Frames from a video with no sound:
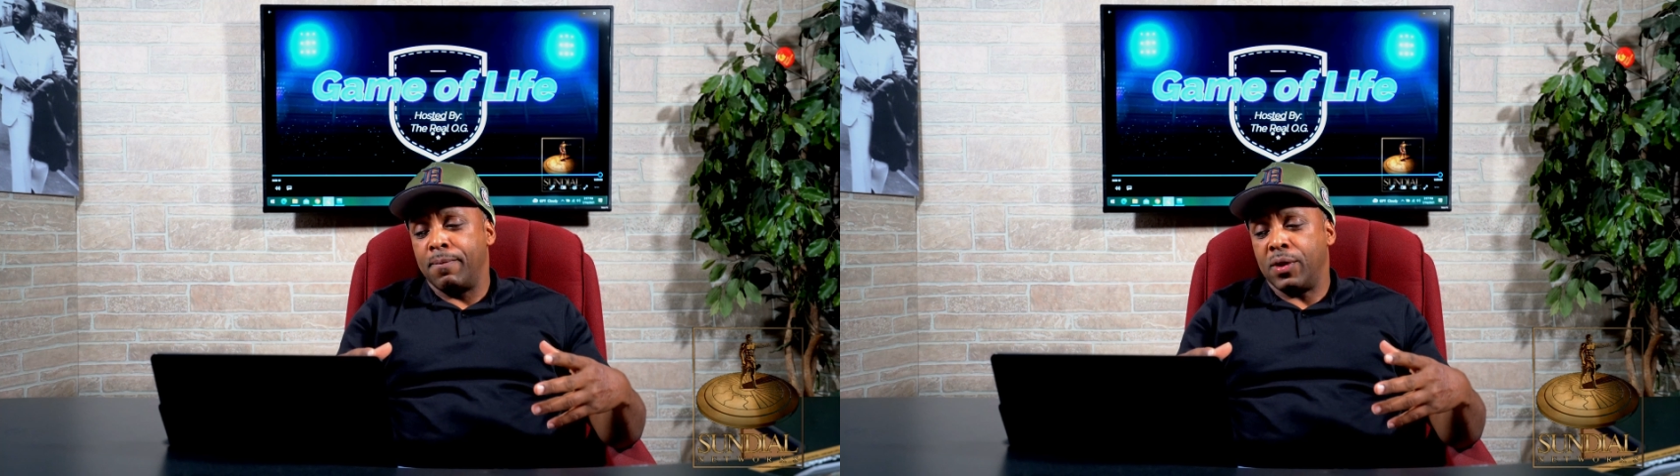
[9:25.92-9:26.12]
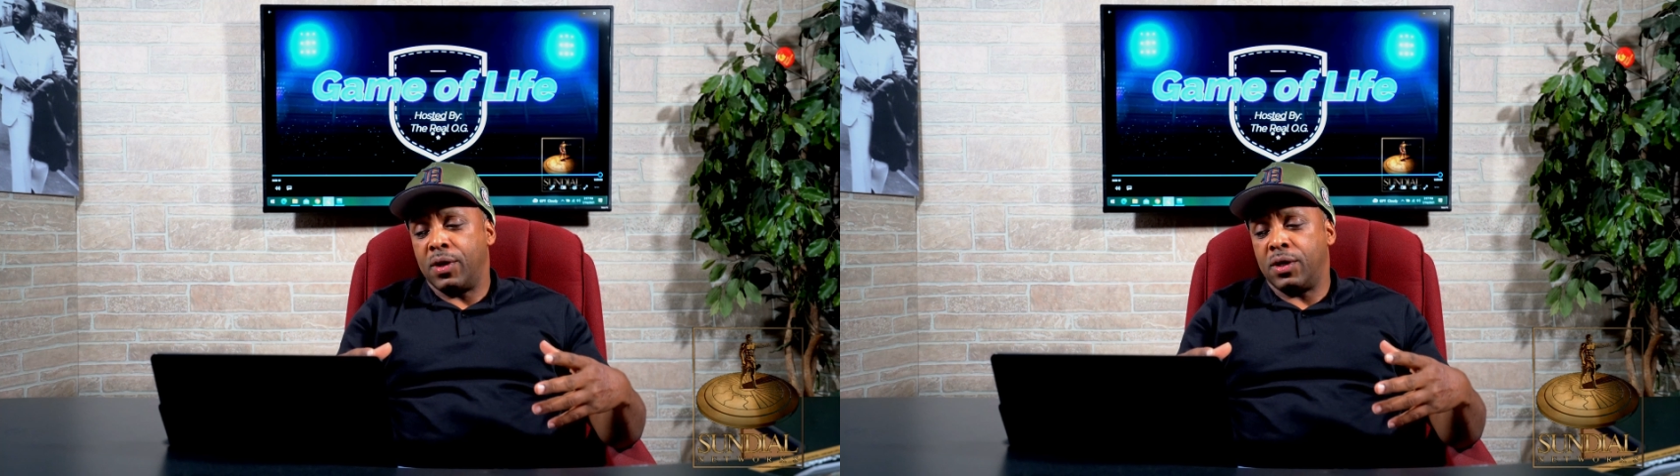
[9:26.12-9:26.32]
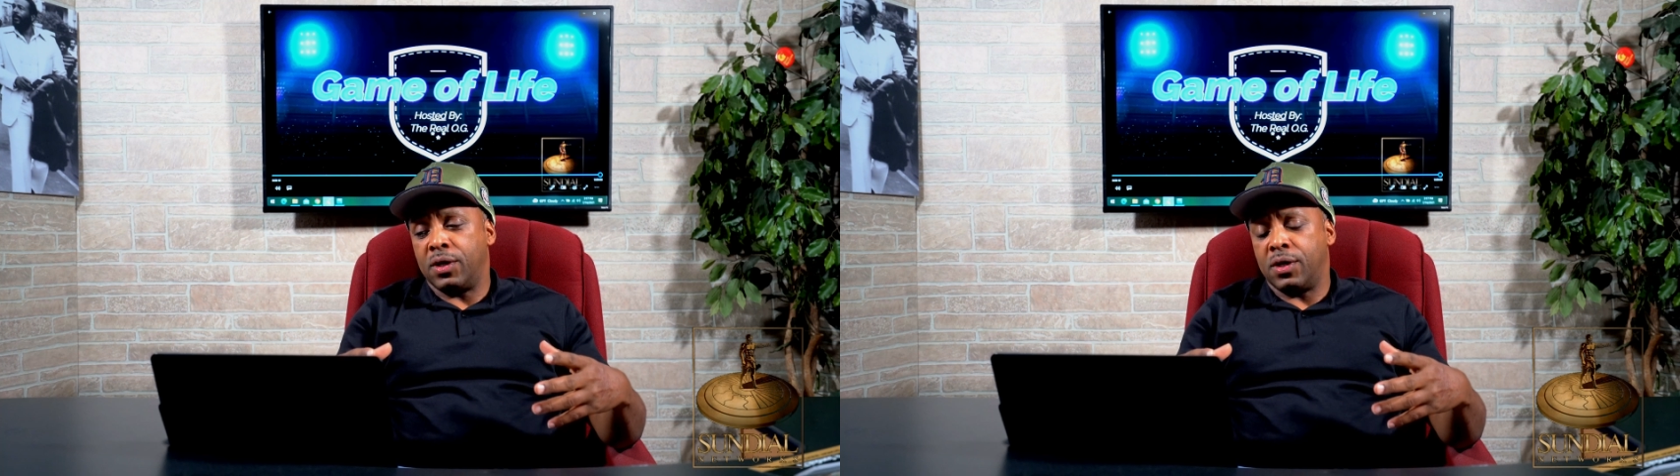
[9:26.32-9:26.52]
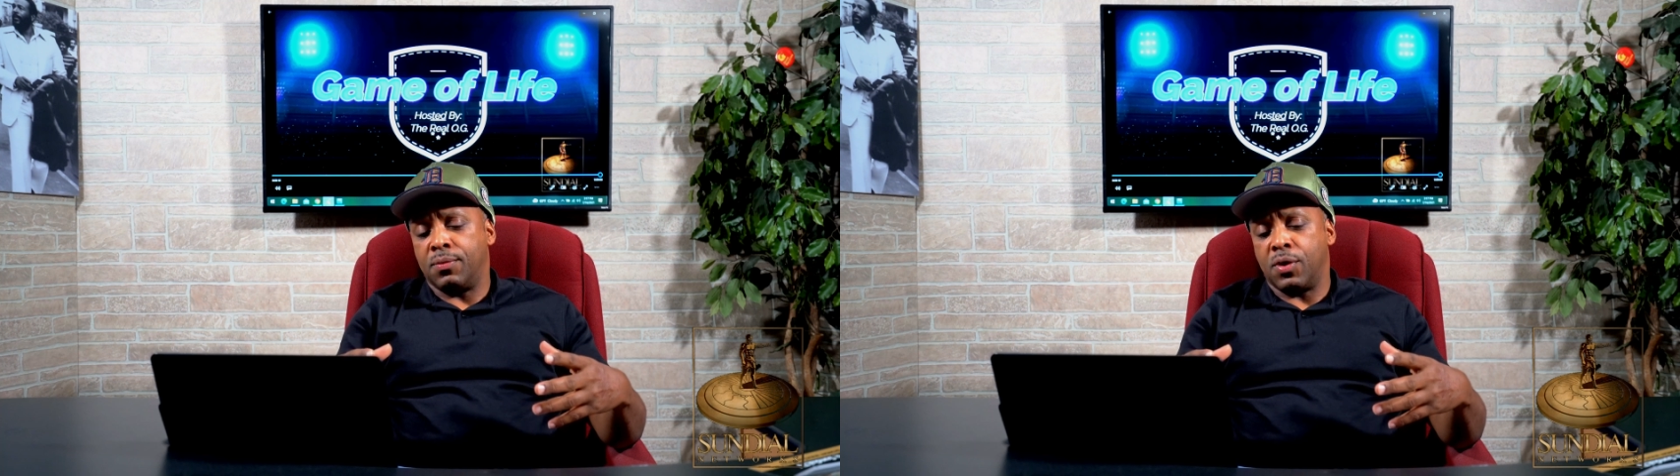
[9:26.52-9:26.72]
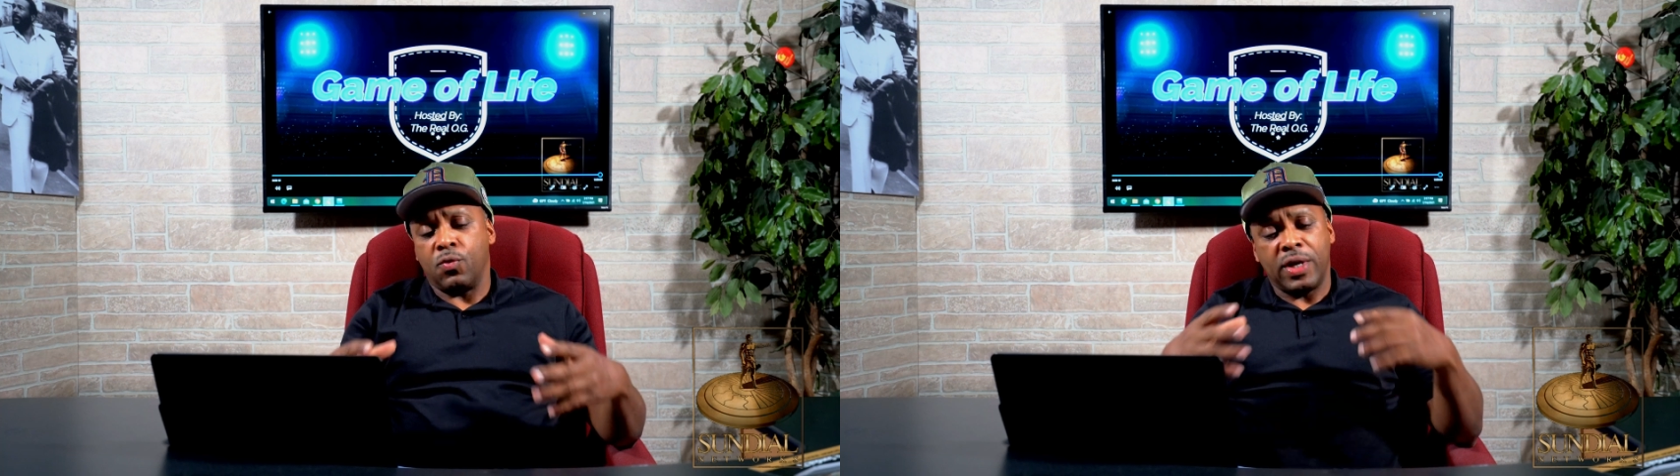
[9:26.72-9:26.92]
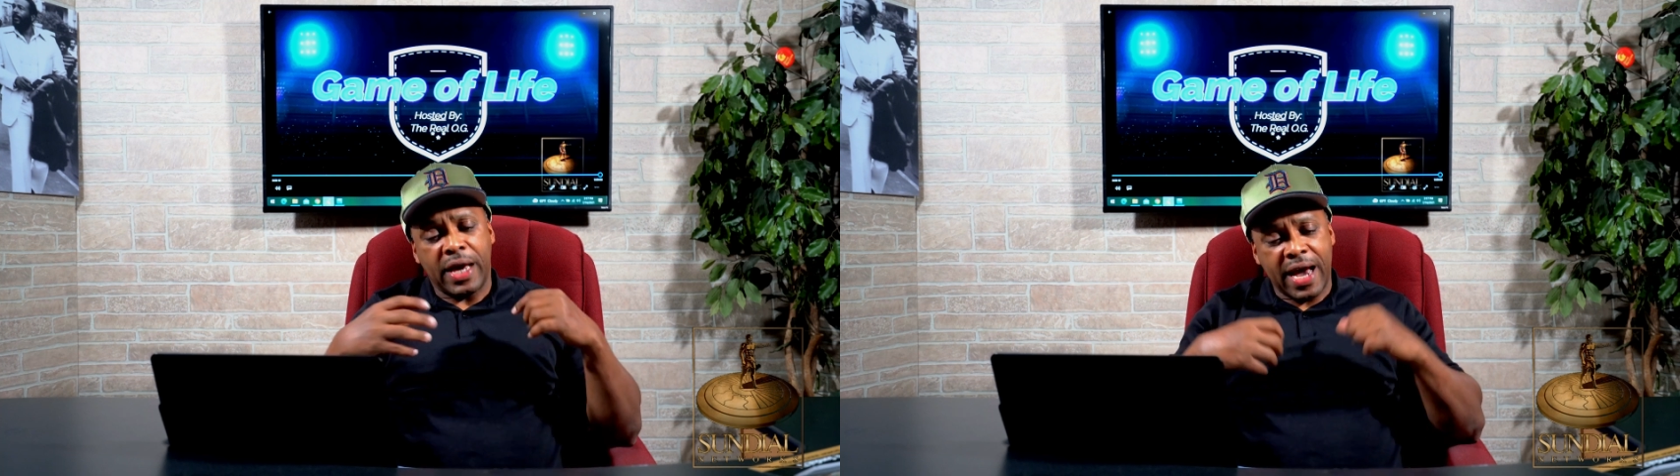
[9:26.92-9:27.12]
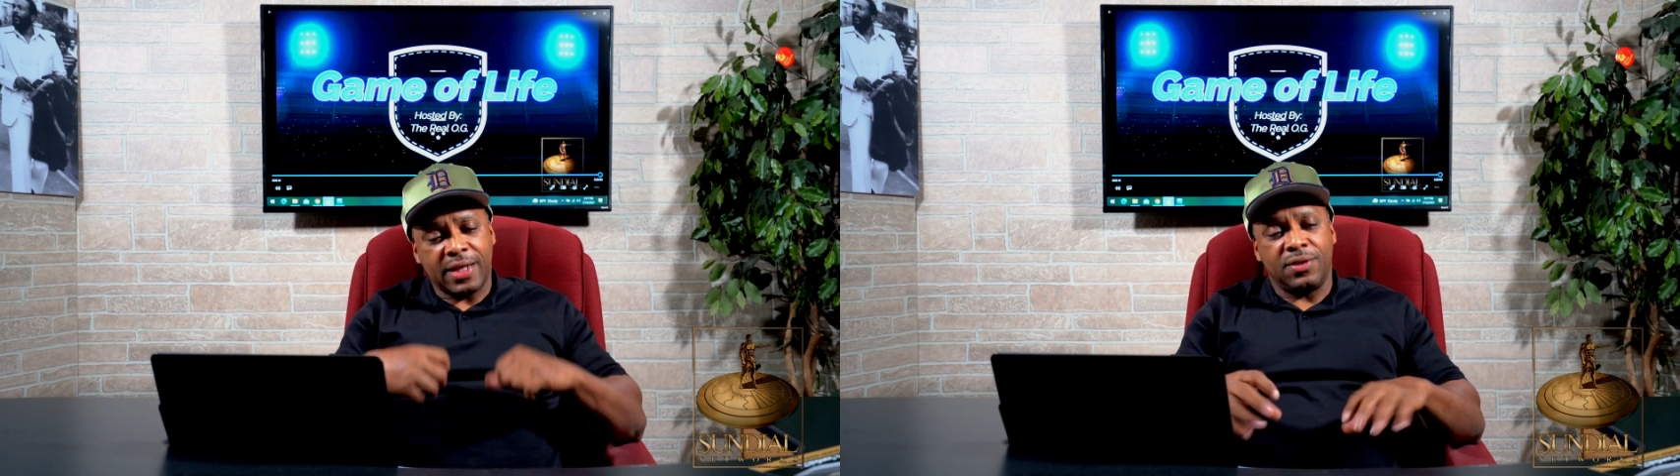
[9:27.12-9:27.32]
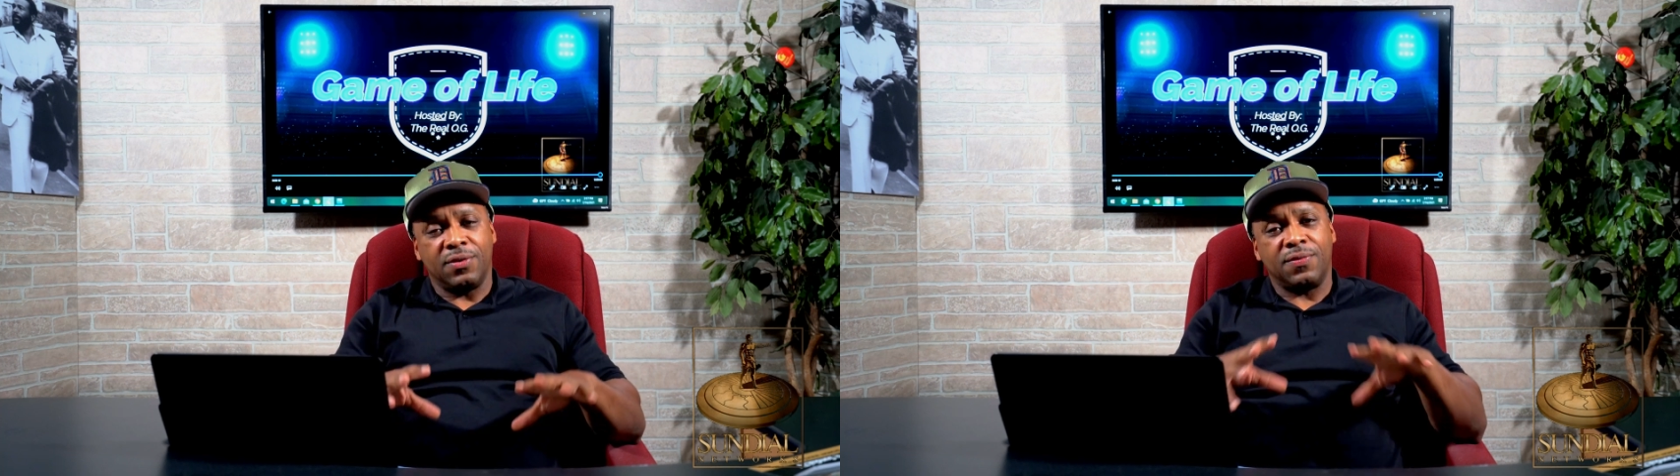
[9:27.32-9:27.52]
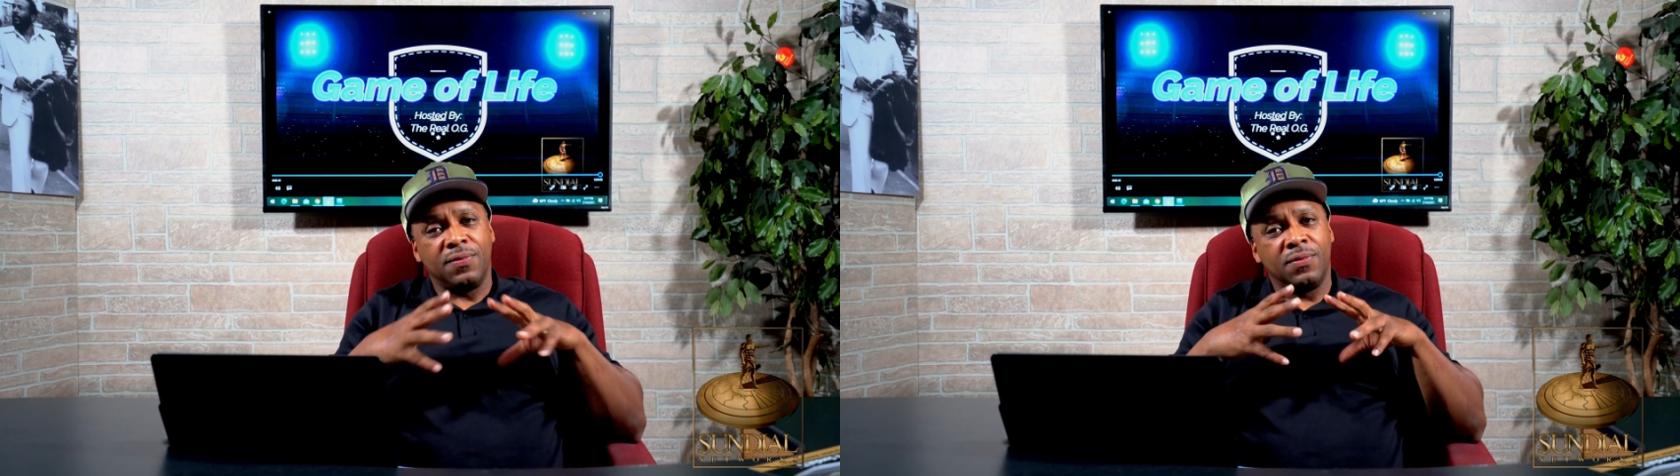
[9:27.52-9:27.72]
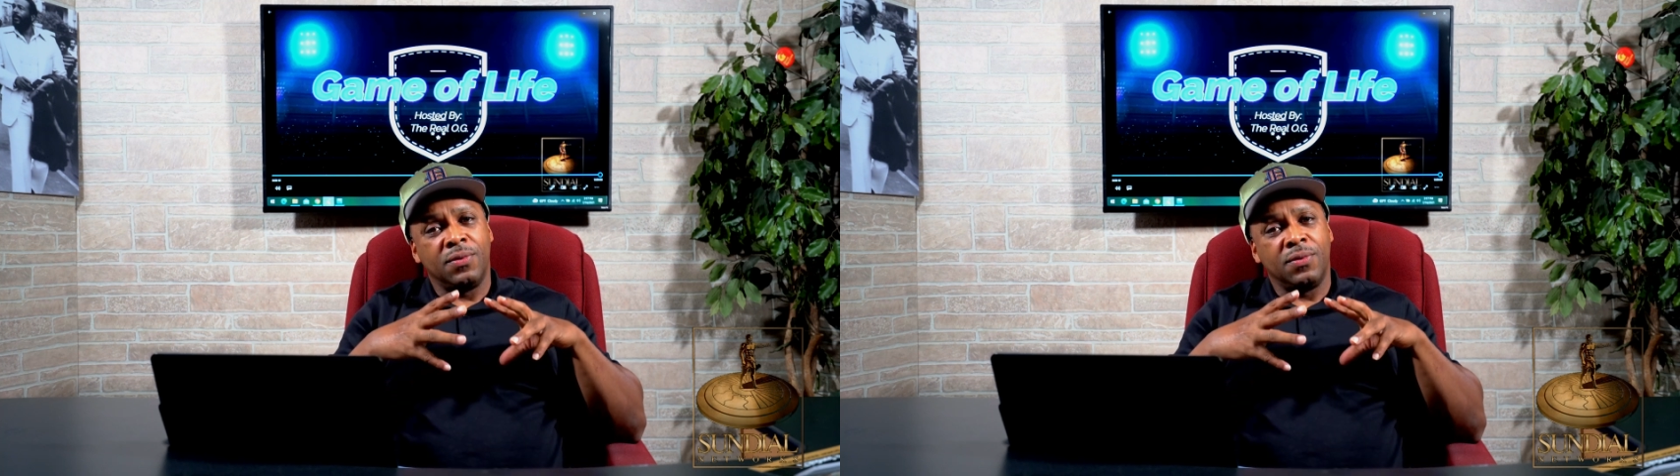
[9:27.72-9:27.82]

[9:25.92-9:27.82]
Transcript: a reactive